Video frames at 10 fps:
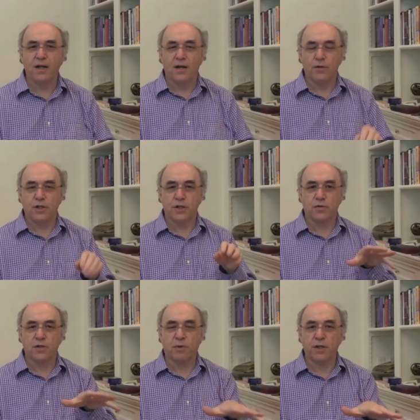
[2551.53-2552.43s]
which is
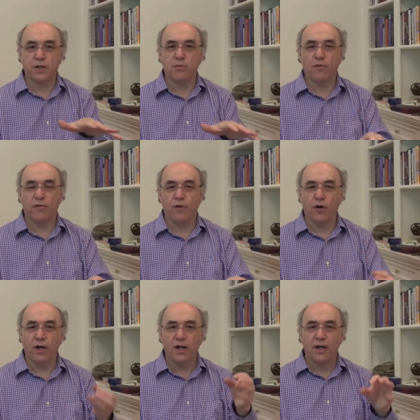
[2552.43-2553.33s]
responsible
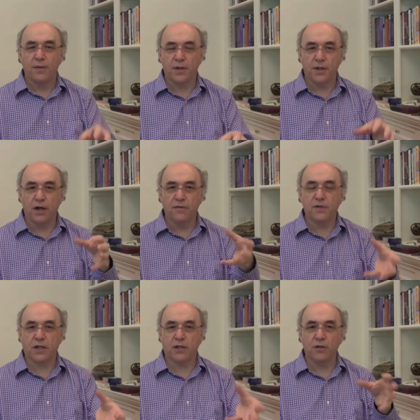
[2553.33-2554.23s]
for the nerve
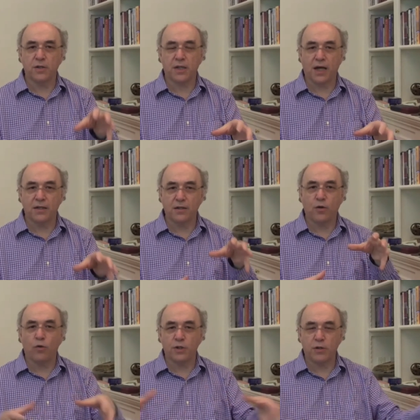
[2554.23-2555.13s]
signals that
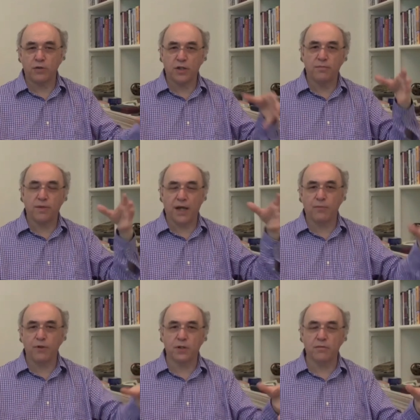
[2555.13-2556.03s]
cause you to be
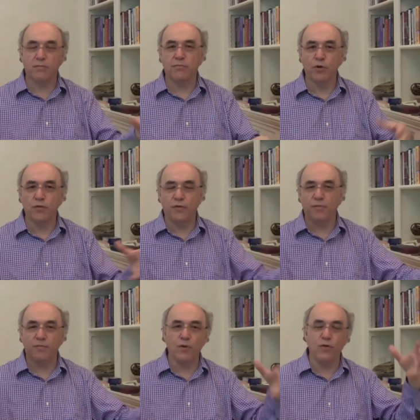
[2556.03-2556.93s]
able to
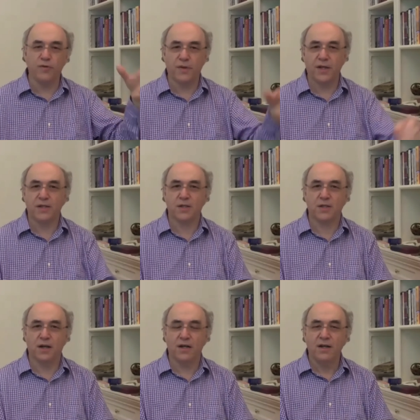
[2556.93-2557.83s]
move things,
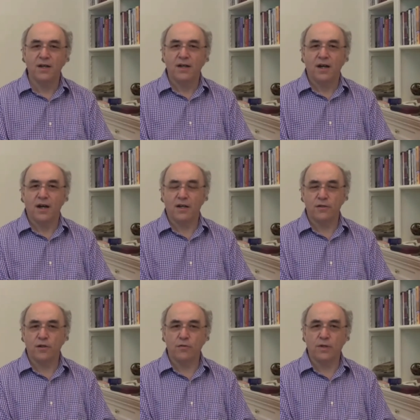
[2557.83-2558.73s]

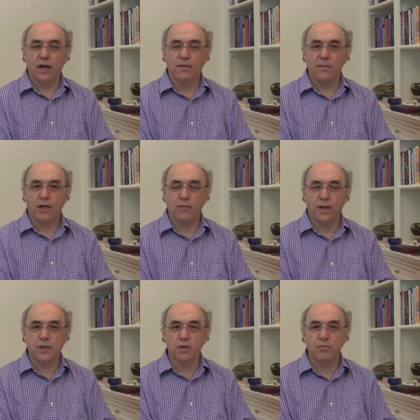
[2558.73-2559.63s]
you know, make your
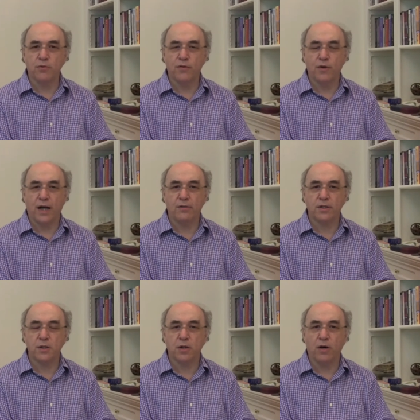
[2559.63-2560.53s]
muscles move around
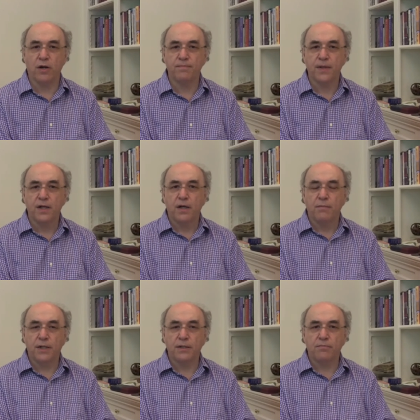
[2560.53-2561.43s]
and so on.
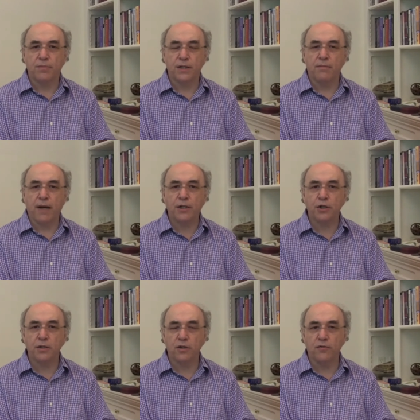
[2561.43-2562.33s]
But
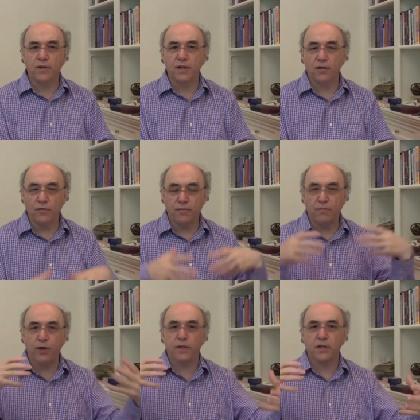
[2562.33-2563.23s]
imagine that you've
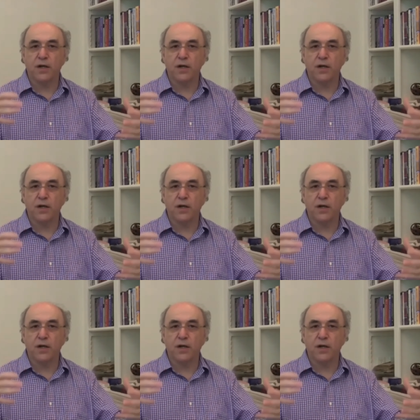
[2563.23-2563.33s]
put